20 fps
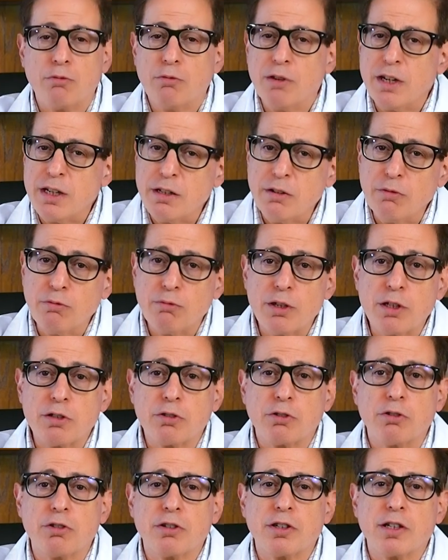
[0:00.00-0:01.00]
Recent
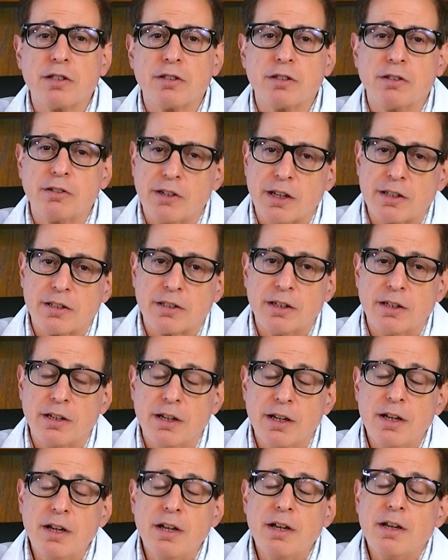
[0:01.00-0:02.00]
research has
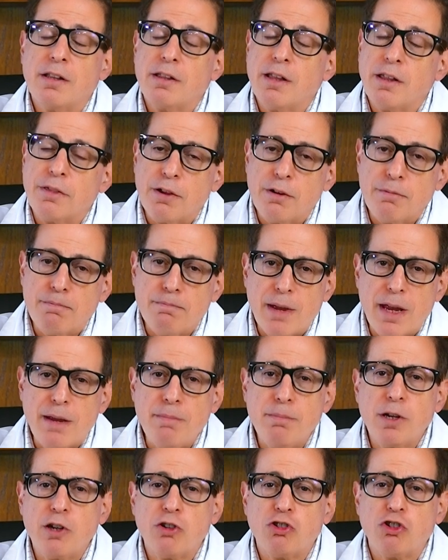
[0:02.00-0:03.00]
suggested that there may
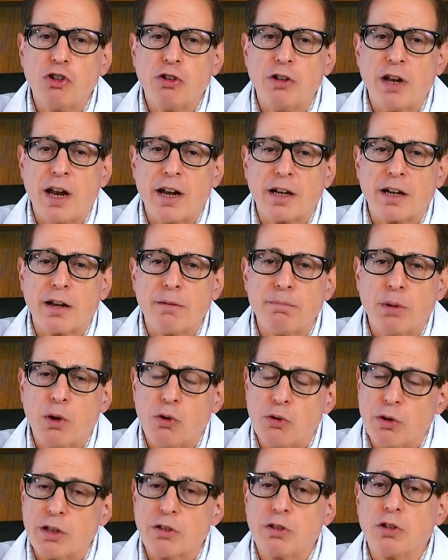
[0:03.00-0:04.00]
be a genetic
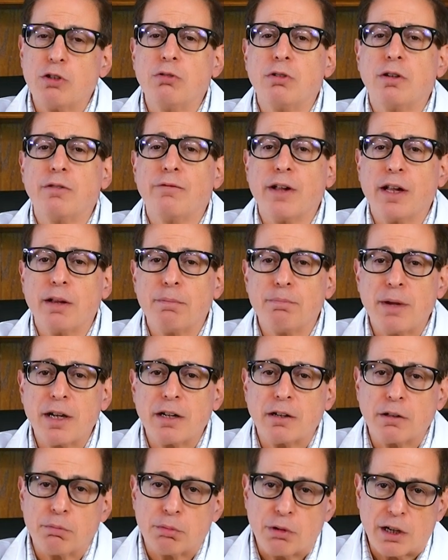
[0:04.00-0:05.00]
component to
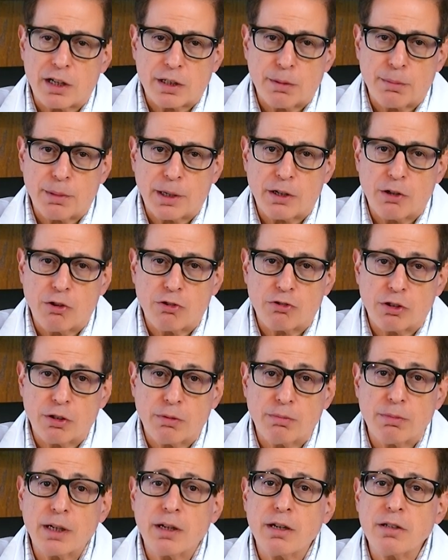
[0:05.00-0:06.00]
developmental
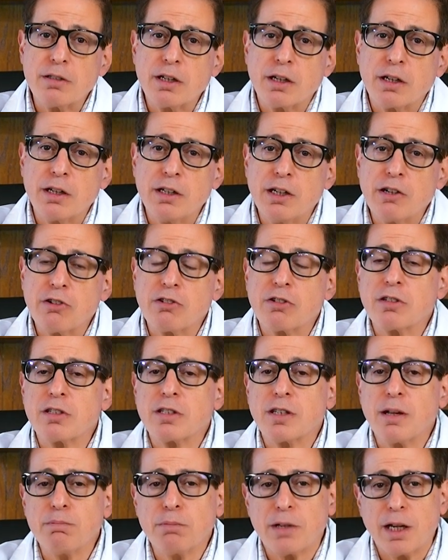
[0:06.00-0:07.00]
prosopagnosia because the condition
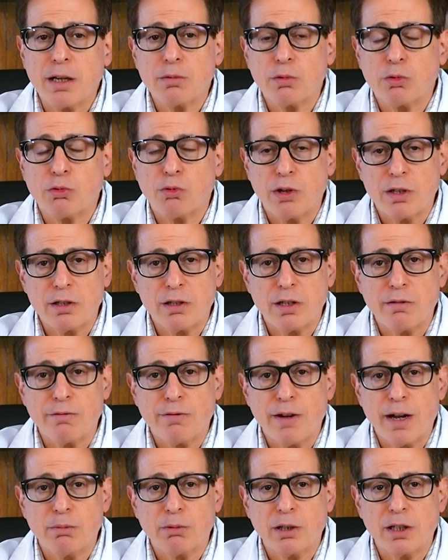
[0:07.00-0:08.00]
sometimes runs in
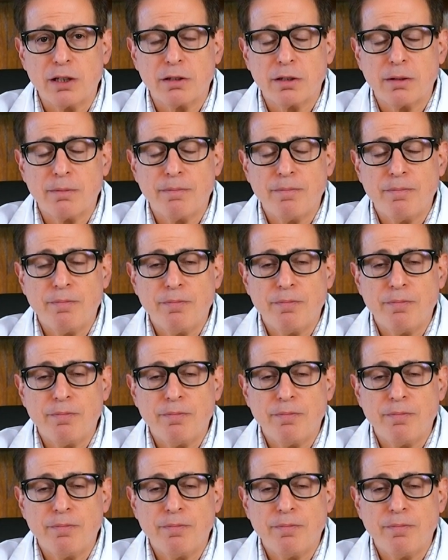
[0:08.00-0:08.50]
families.